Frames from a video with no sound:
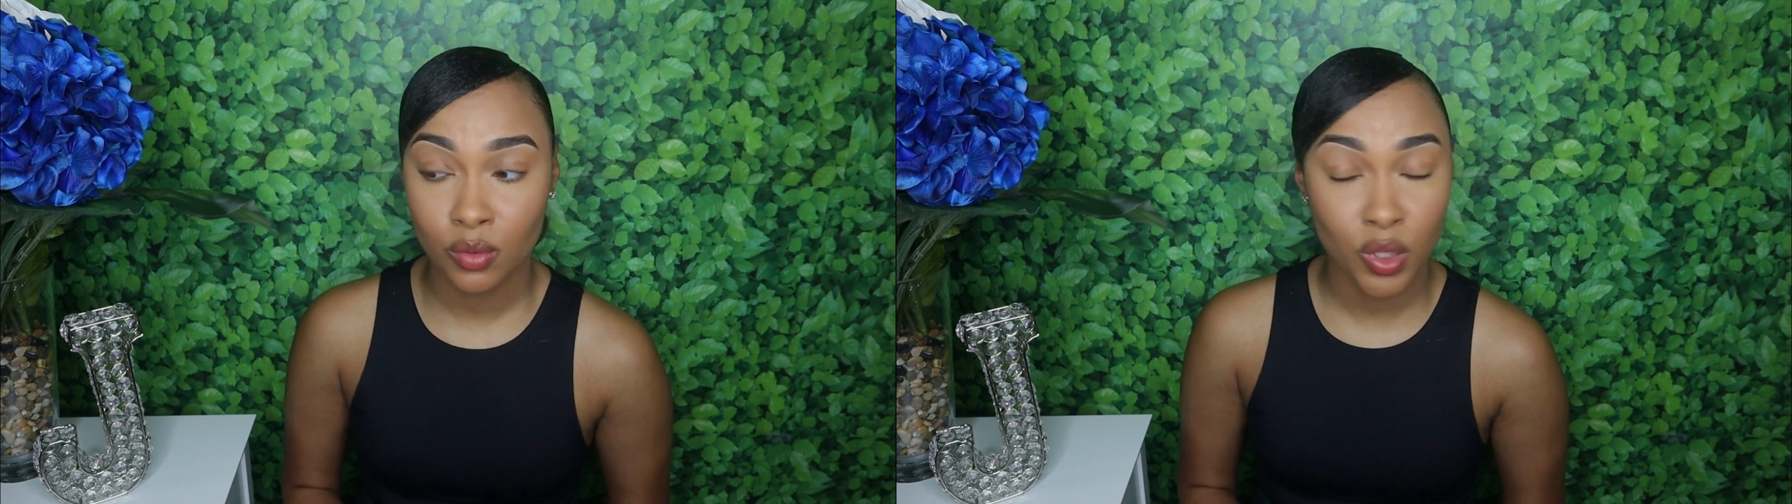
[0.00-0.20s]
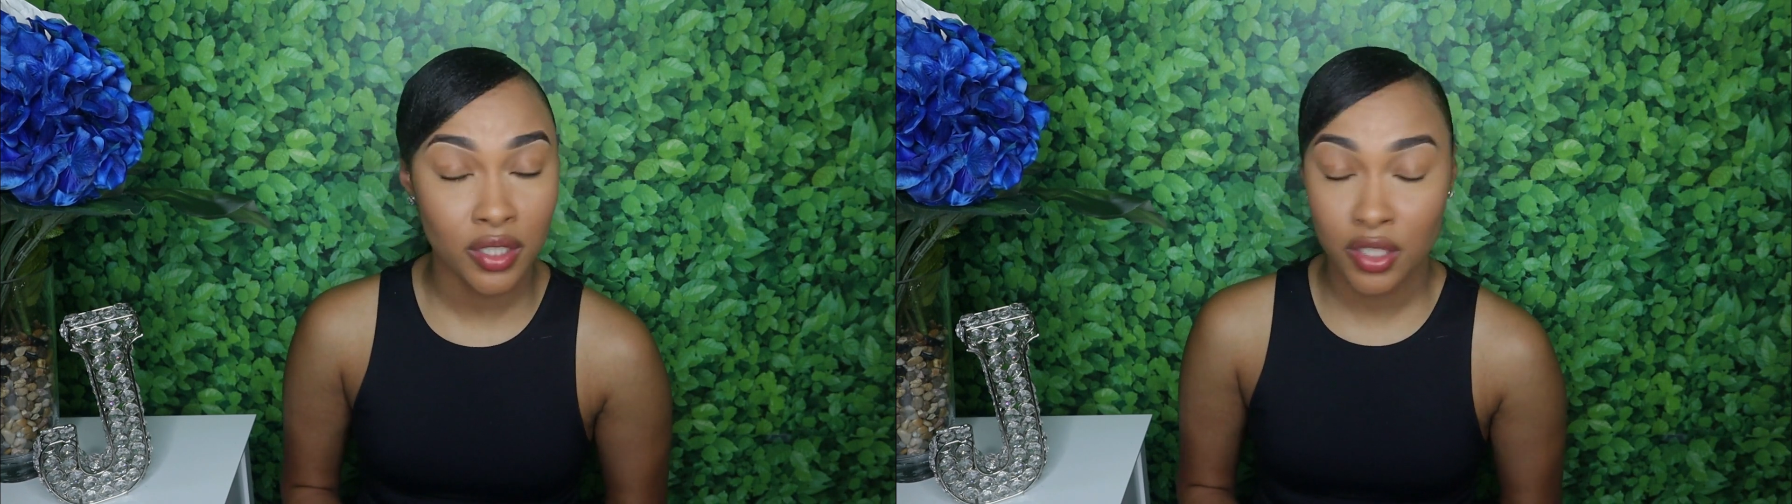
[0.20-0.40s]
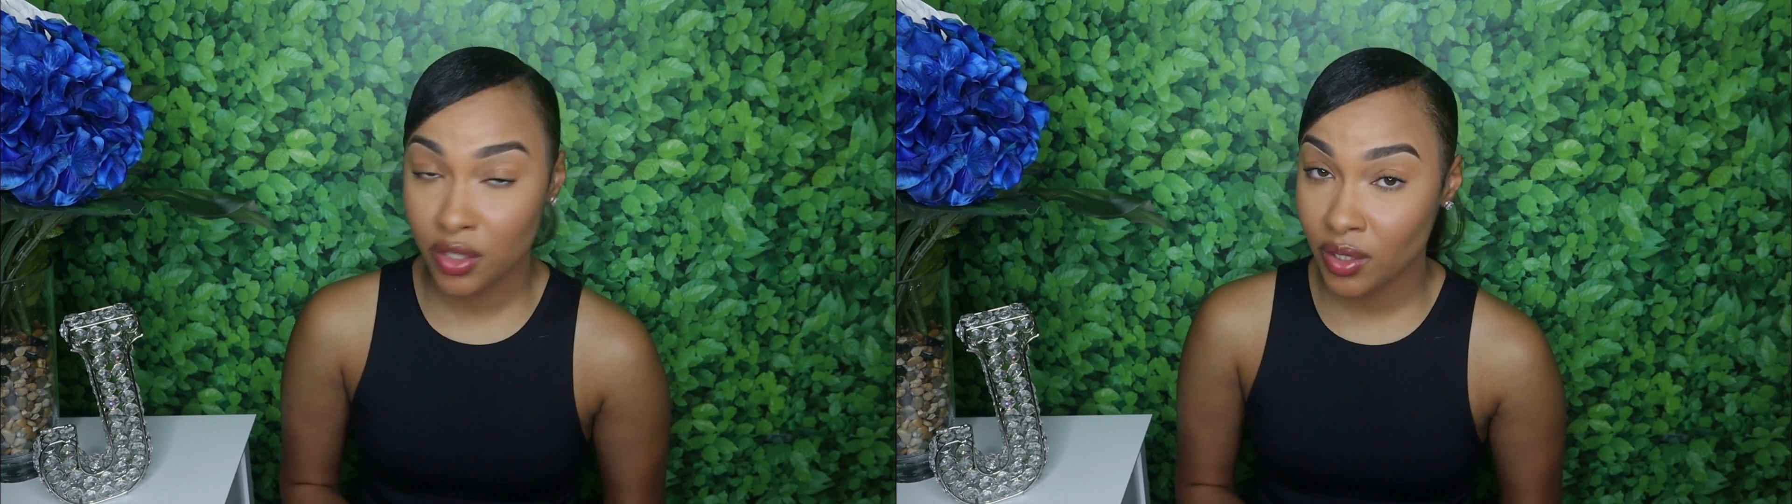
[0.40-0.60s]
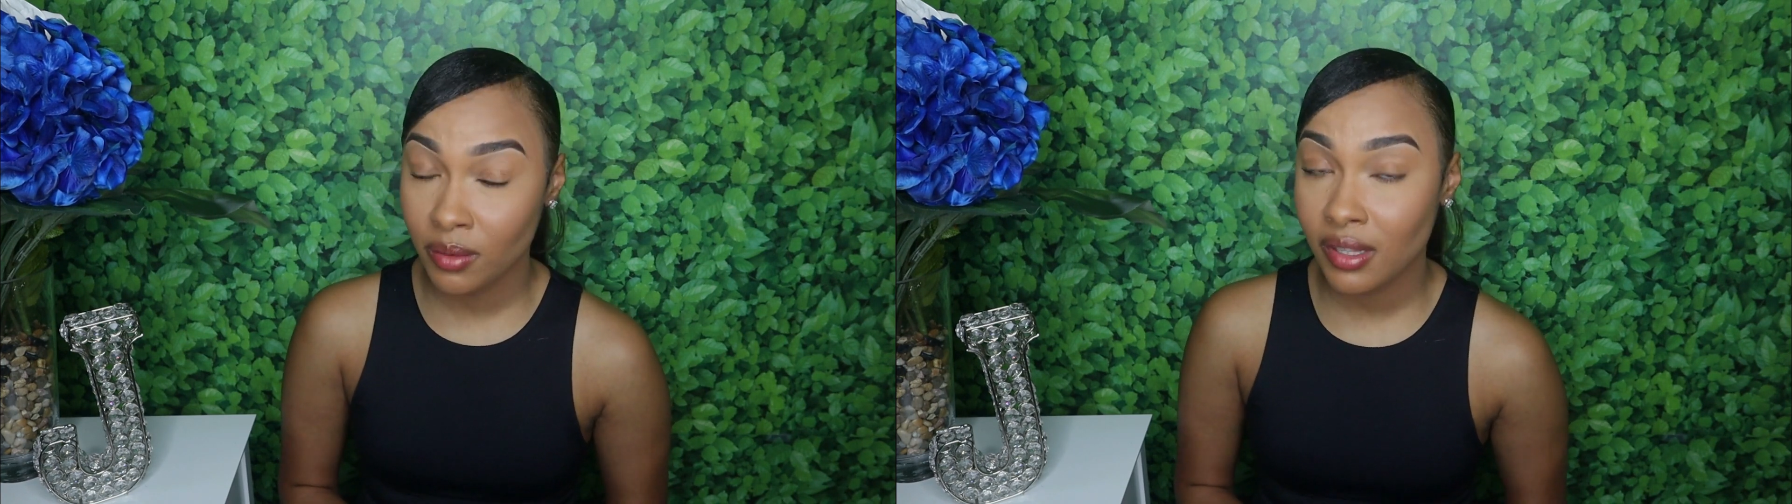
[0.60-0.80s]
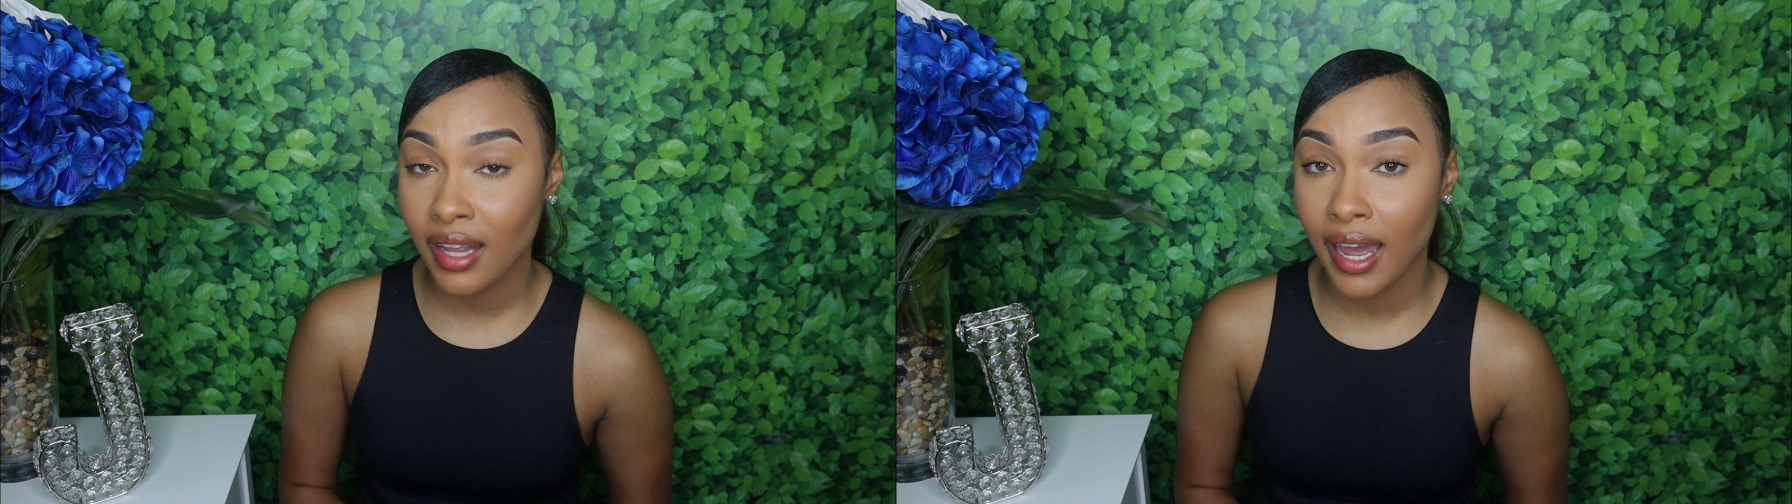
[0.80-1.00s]
wouldn't agree
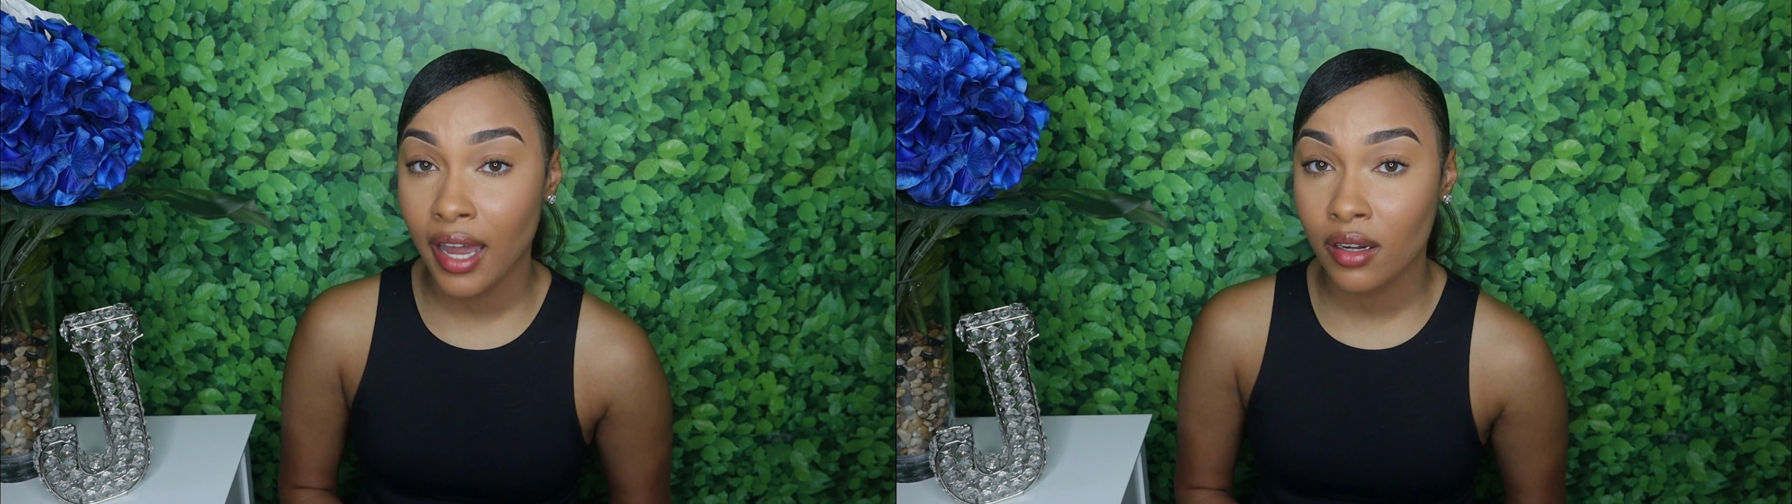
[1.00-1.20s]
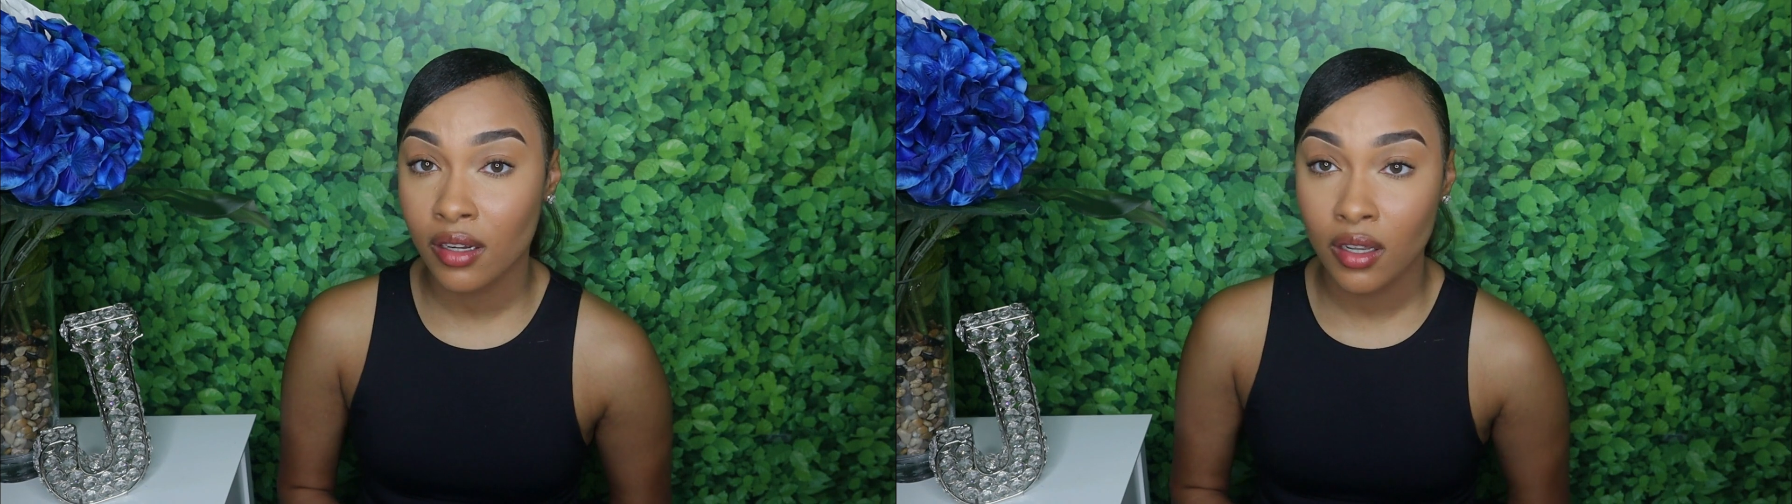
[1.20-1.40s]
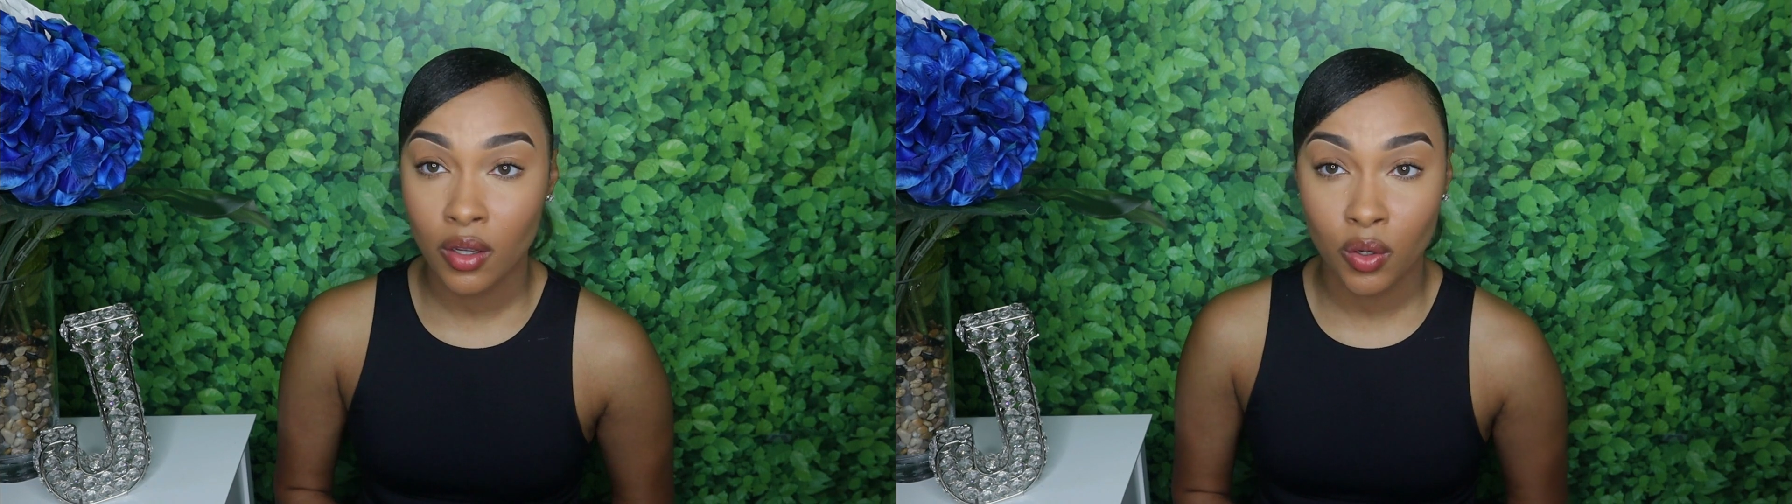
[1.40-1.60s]
with that,